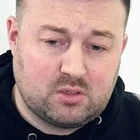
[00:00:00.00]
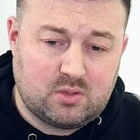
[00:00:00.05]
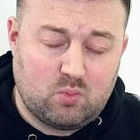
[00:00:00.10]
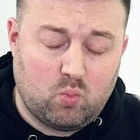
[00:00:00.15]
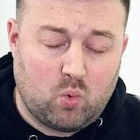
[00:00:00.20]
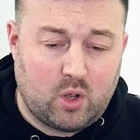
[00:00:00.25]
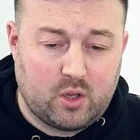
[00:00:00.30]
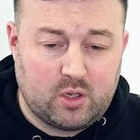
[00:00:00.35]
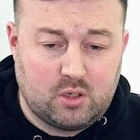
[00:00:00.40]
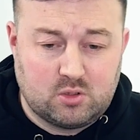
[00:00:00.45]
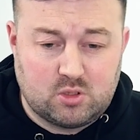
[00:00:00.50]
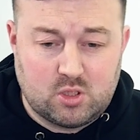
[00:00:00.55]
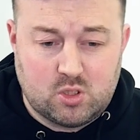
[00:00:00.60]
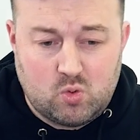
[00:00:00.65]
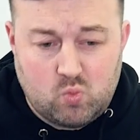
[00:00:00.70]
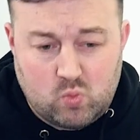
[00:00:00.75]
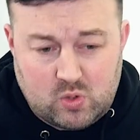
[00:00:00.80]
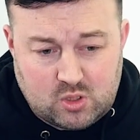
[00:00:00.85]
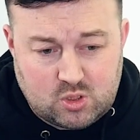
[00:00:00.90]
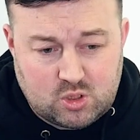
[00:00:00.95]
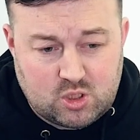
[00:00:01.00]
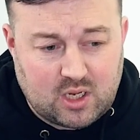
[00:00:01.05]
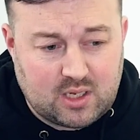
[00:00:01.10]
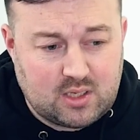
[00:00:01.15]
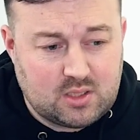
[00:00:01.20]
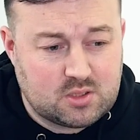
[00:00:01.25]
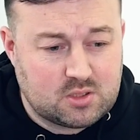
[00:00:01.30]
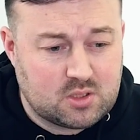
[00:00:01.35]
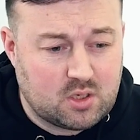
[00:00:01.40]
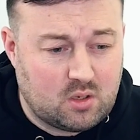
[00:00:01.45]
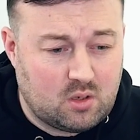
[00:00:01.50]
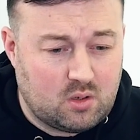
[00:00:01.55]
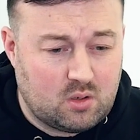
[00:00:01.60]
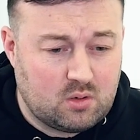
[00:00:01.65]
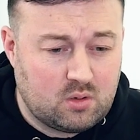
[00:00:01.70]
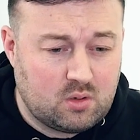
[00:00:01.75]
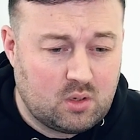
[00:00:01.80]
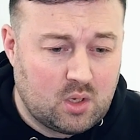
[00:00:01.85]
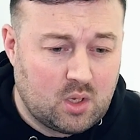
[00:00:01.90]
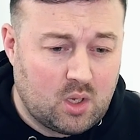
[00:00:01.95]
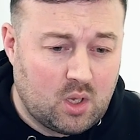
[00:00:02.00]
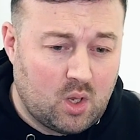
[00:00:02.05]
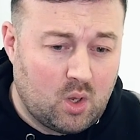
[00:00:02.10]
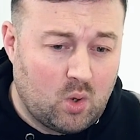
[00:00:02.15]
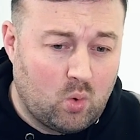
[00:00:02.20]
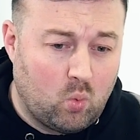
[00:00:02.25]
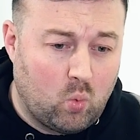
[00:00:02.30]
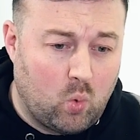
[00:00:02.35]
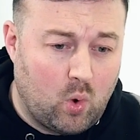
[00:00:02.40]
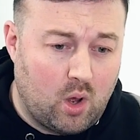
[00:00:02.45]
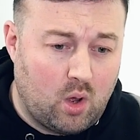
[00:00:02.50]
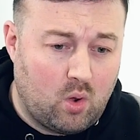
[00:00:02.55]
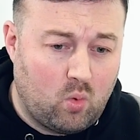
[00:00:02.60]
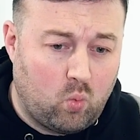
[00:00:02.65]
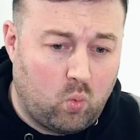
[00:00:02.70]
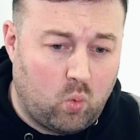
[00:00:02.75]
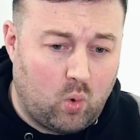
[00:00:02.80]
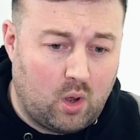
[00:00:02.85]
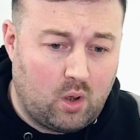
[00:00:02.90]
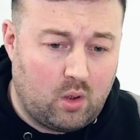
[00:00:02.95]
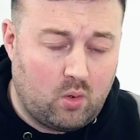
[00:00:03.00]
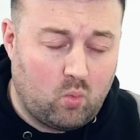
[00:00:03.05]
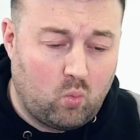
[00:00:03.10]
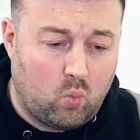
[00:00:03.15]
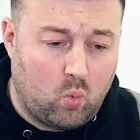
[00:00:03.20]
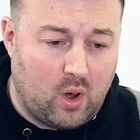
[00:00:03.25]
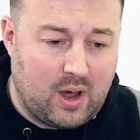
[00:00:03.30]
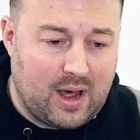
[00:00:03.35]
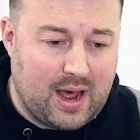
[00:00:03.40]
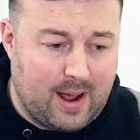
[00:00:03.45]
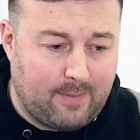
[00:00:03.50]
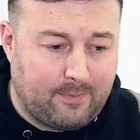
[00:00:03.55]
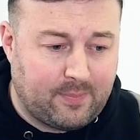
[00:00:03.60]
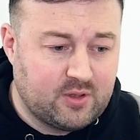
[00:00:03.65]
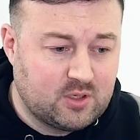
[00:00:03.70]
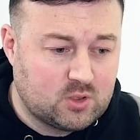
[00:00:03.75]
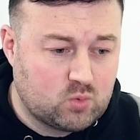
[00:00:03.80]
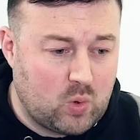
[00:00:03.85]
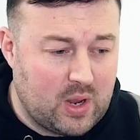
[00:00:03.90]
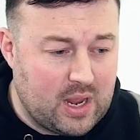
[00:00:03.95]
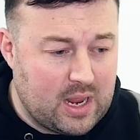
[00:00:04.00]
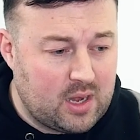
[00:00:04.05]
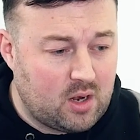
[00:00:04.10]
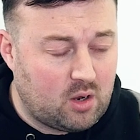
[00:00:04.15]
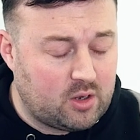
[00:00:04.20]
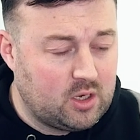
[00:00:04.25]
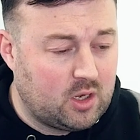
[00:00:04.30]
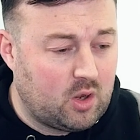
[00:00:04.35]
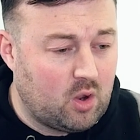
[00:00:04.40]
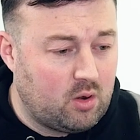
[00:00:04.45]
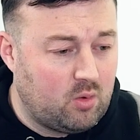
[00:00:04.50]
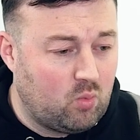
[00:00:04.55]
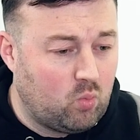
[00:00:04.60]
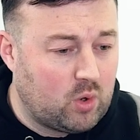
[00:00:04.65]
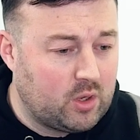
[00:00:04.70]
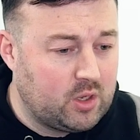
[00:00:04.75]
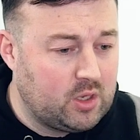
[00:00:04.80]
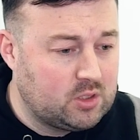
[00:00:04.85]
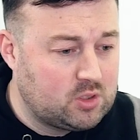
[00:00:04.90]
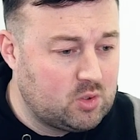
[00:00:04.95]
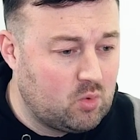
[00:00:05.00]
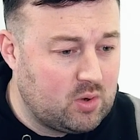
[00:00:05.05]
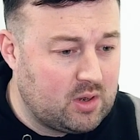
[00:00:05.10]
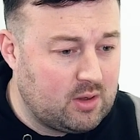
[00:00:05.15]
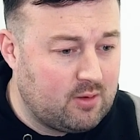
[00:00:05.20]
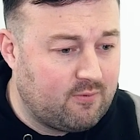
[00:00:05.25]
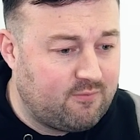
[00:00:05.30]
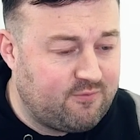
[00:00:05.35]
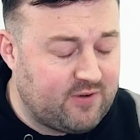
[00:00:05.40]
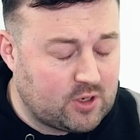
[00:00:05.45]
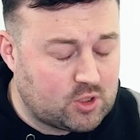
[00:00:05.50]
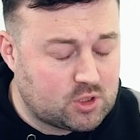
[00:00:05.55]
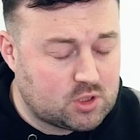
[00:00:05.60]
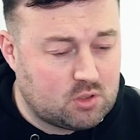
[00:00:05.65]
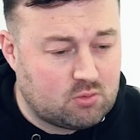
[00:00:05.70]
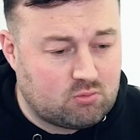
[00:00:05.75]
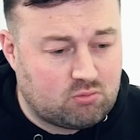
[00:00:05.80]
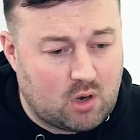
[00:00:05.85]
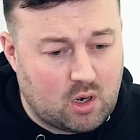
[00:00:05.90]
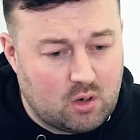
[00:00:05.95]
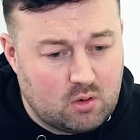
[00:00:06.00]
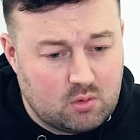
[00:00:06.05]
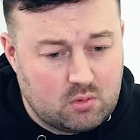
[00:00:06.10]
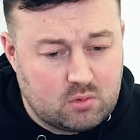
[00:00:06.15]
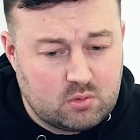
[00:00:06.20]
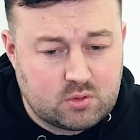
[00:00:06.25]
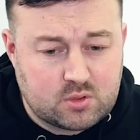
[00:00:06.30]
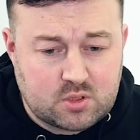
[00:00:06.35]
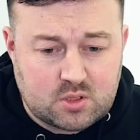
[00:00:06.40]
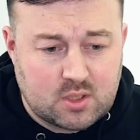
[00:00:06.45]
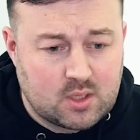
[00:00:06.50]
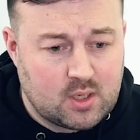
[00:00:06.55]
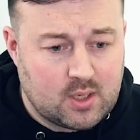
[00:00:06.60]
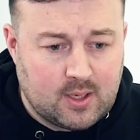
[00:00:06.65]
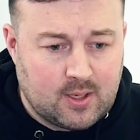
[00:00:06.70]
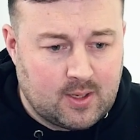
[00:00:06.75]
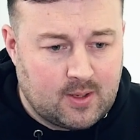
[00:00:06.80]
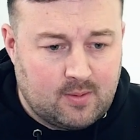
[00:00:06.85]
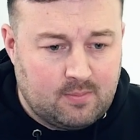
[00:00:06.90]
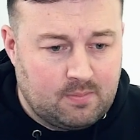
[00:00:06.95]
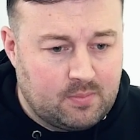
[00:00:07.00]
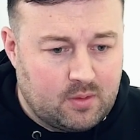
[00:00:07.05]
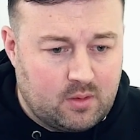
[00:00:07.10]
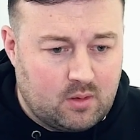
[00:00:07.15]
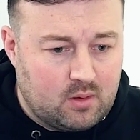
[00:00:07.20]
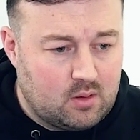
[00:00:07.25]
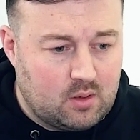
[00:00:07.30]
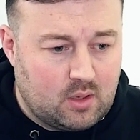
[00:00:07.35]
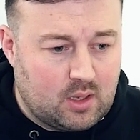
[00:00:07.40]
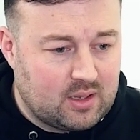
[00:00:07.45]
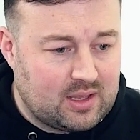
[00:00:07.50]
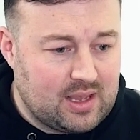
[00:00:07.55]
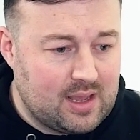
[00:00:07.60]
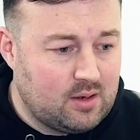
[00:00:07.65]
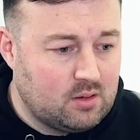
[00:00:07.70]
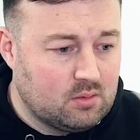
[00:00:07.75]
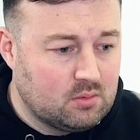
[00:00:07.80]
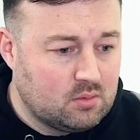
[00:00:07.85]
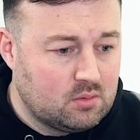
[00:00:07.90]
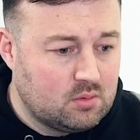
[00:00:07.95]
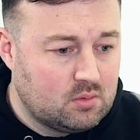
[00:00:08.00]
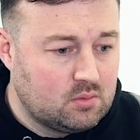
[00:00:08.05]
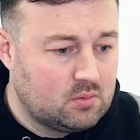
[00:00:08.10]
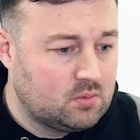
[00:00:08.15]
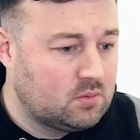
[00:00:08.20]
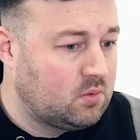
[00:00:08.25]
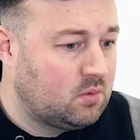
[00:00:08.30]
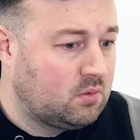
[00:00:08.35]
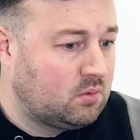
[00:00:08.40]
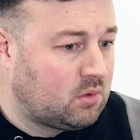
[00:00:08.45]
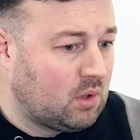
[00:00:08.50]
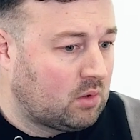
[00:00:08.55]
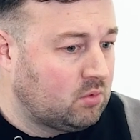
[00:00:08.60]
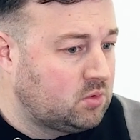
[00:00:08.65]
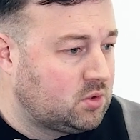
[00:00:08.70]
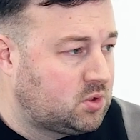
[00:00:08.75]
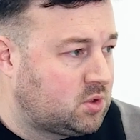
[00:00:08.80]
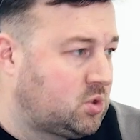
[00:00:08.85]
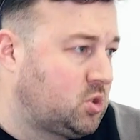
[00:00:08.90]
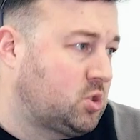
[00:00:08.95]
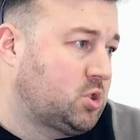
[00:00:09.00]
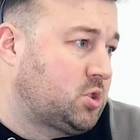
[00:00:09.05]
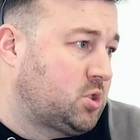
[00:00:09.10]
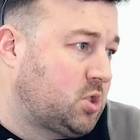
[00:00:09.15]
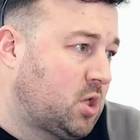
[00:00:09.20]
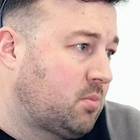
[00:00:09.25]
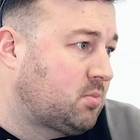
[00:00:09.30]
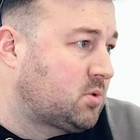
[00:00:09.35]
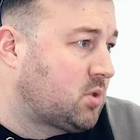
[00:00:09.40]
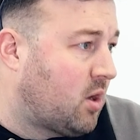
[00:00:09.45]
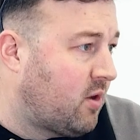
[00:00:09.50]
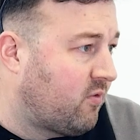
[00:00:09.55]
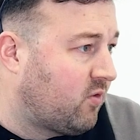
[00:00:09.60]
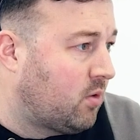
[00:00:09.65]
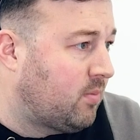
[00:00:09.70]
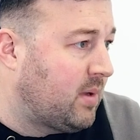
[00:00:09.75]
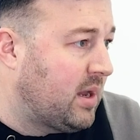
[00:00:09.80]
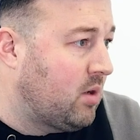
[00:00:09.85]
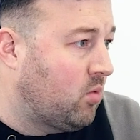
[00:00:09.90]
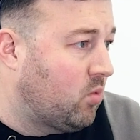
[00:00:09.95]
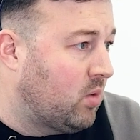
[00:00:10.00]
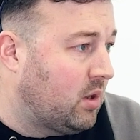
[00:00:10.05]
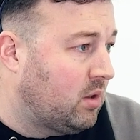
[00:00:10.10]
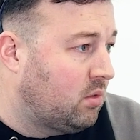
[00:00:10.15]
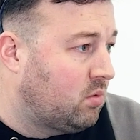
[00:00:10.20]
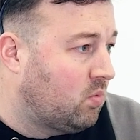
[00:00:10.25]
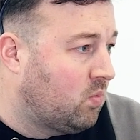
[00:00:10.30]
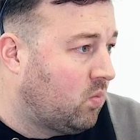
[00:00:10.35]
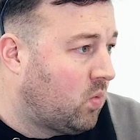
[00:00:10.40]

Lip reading: What are you doing with JSON? What happens when? What are you doing when you fetch the rows? Again, those just terms that I've come out with.